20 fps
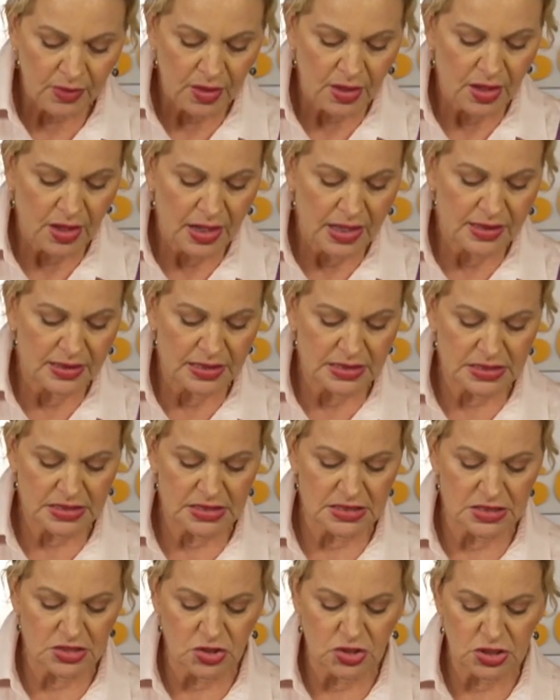And this
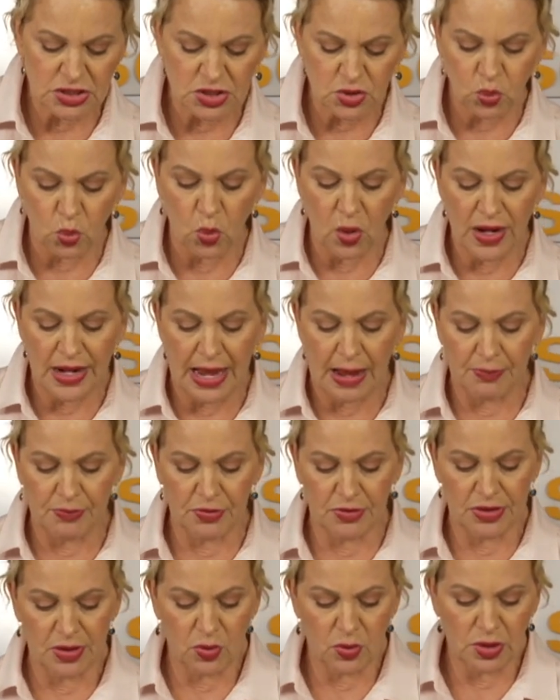is just one
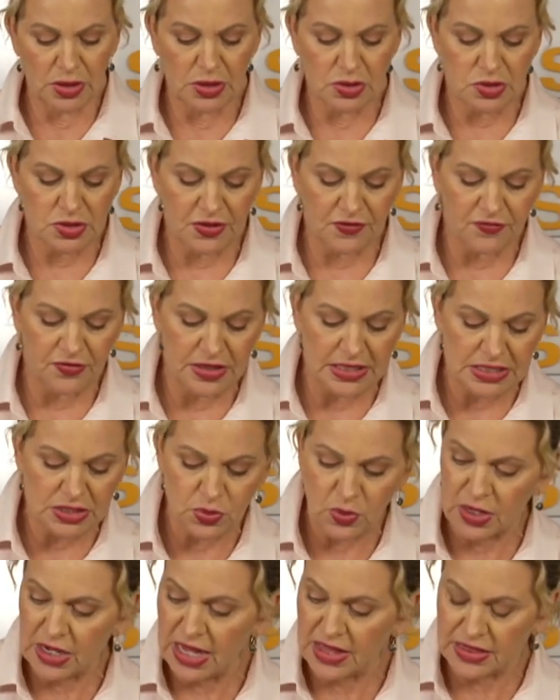apple that we're using for this
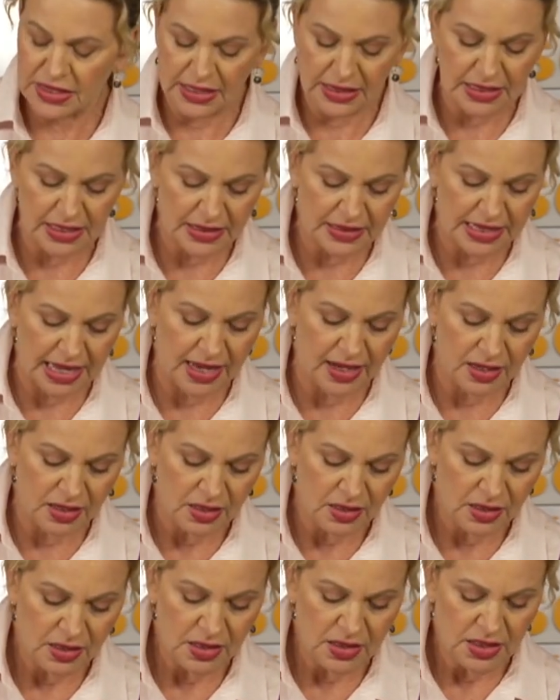one. I think that that
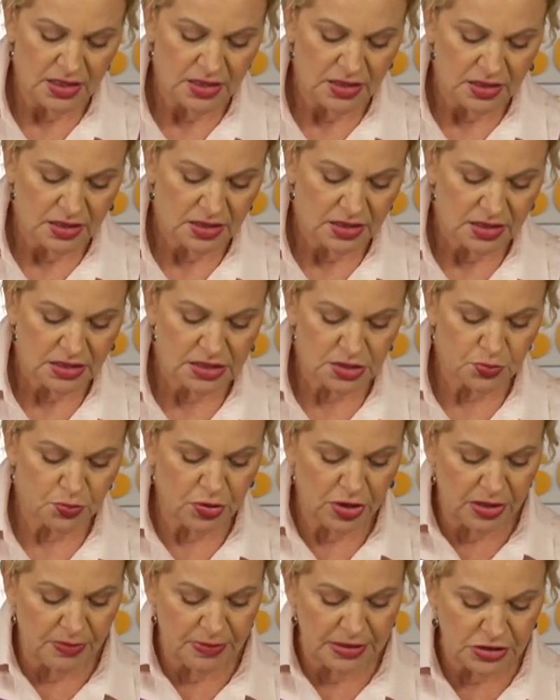is
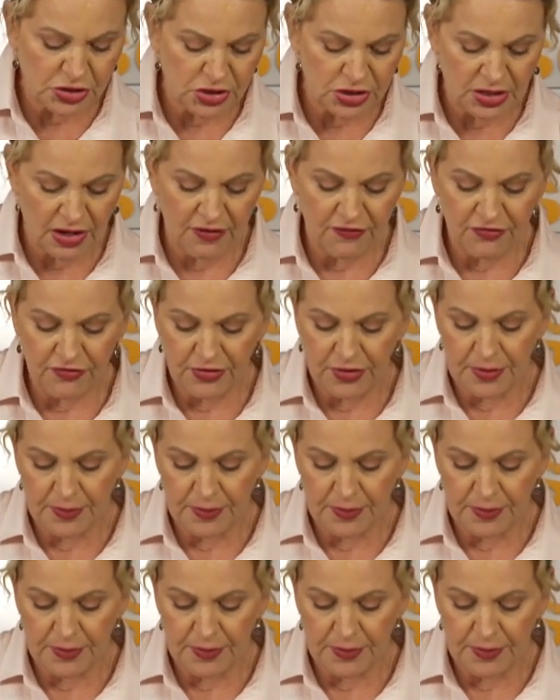pretty much enough